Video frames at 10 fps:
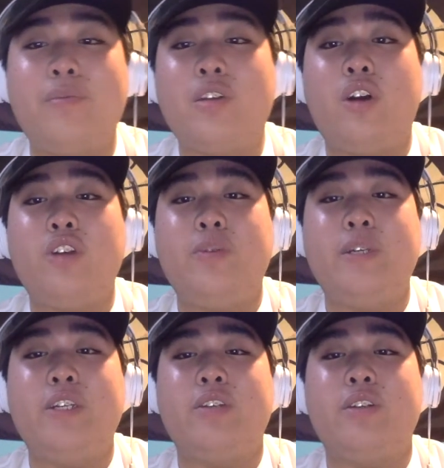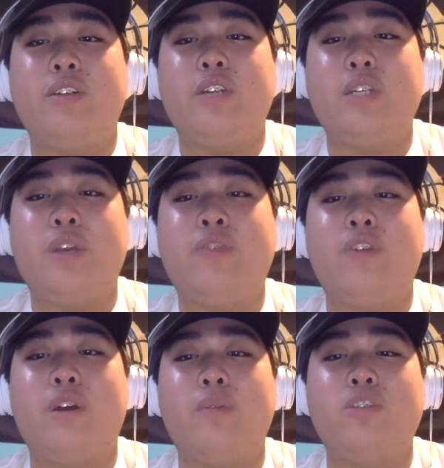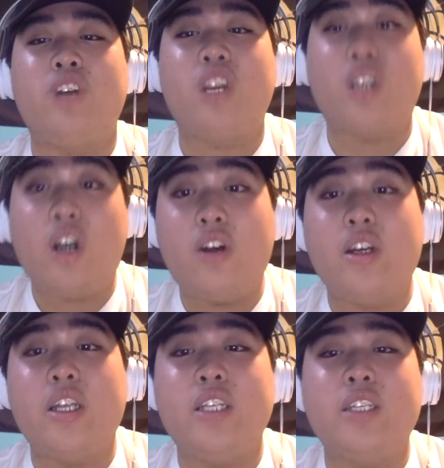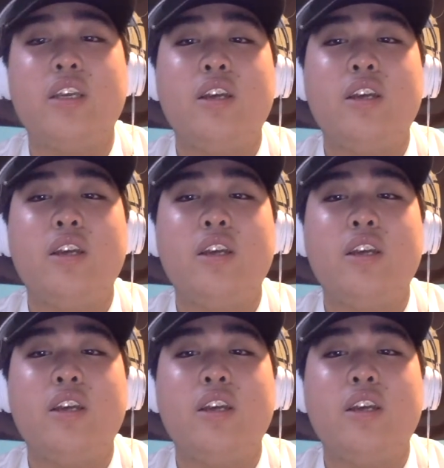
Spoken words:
contributions this week from John Collins,